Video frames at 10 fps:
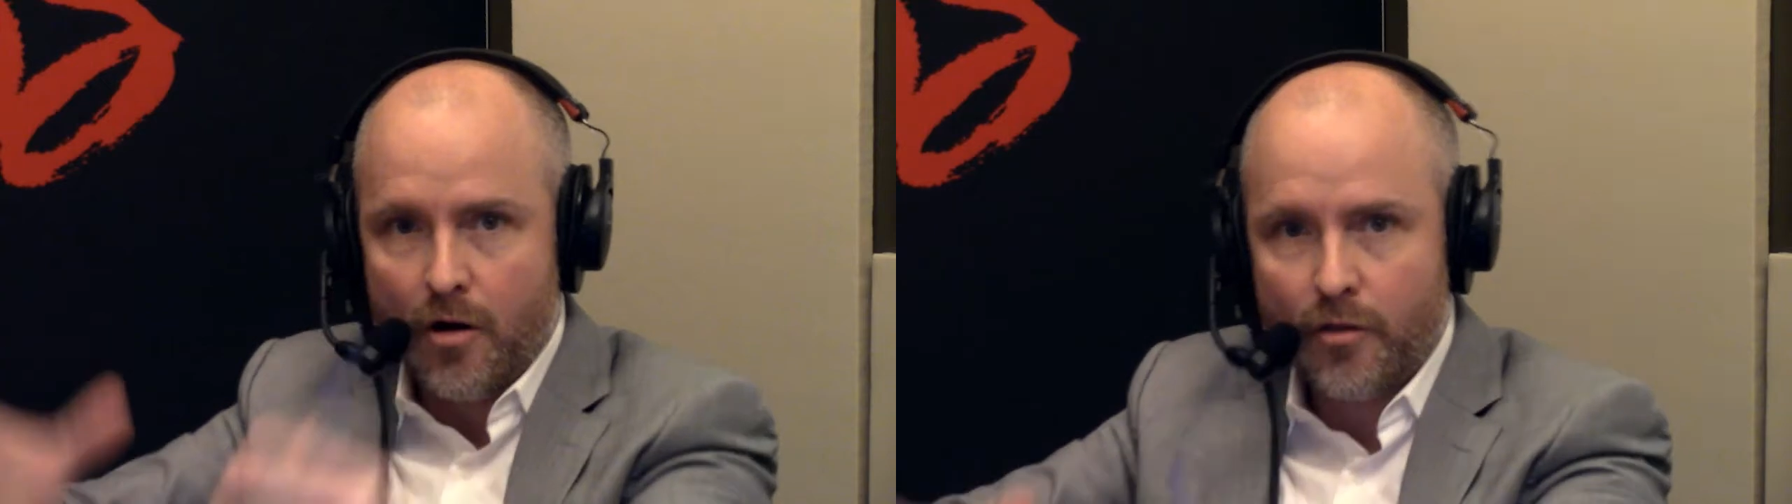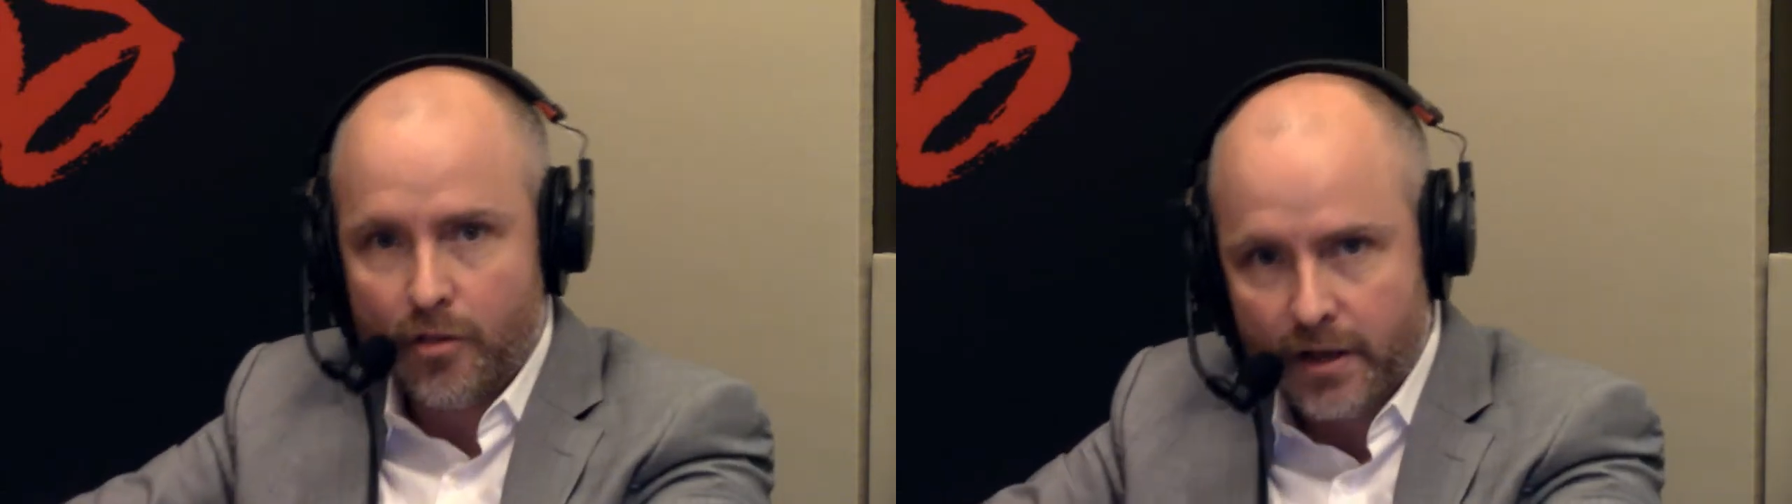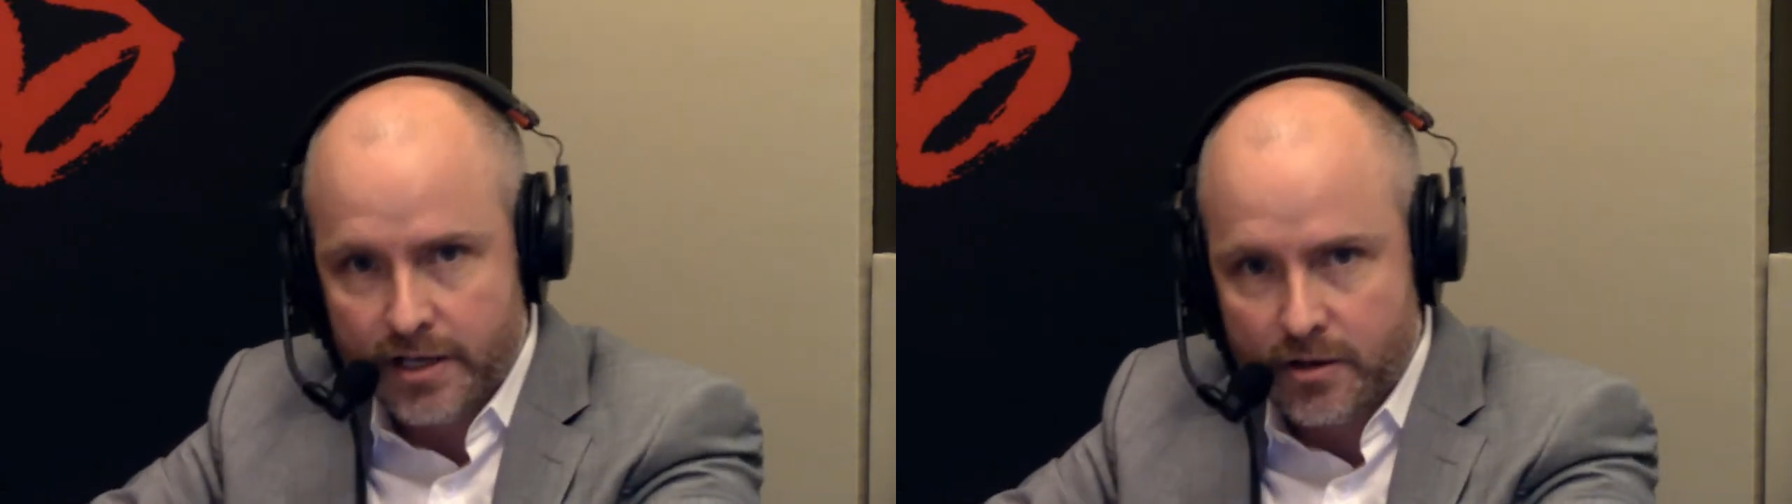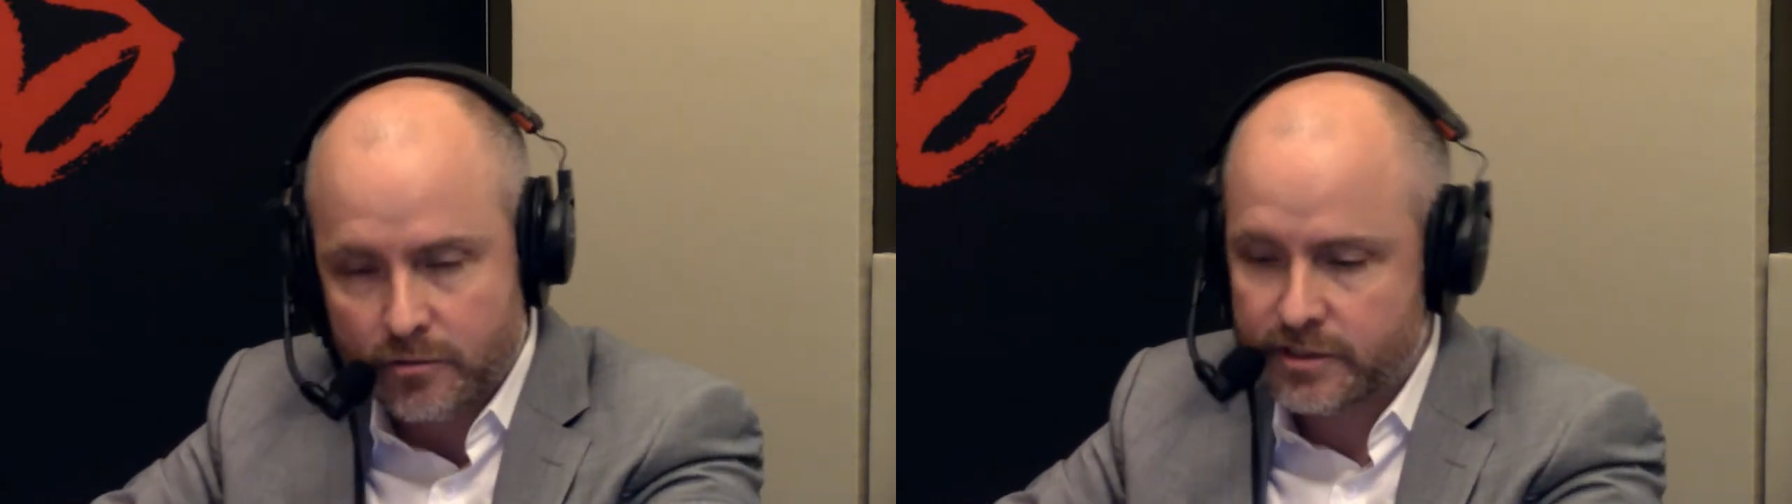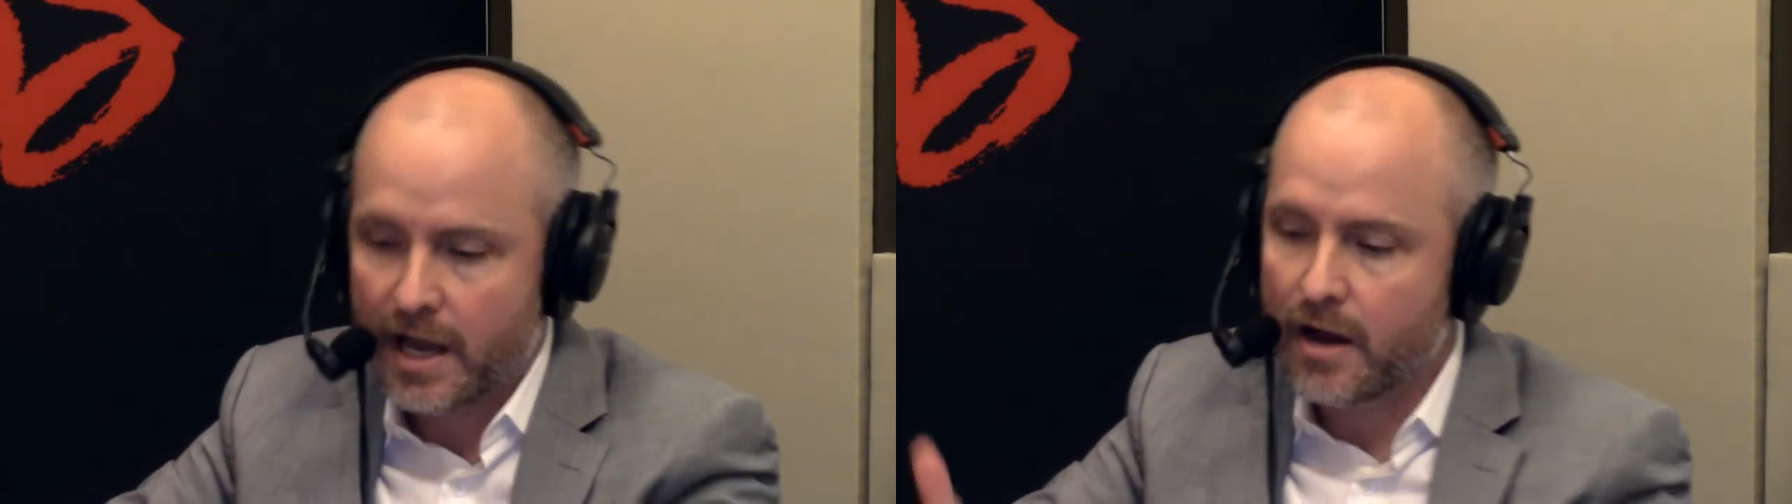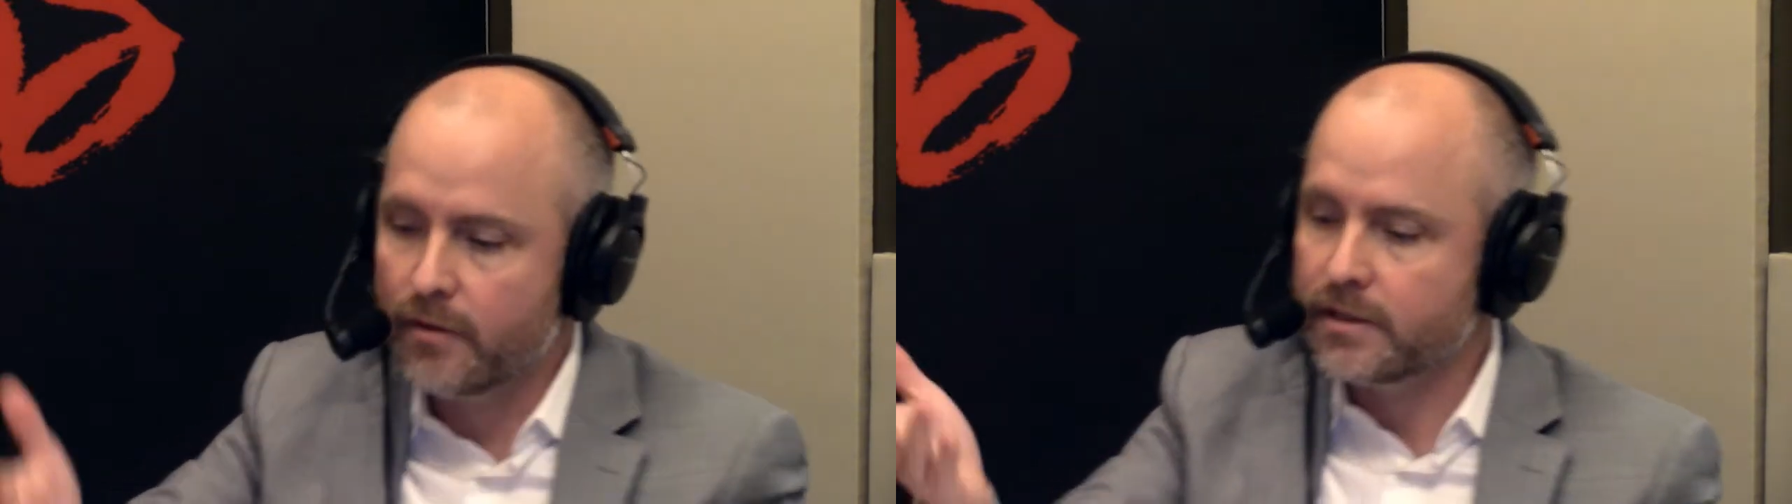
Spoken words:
all the light goes down.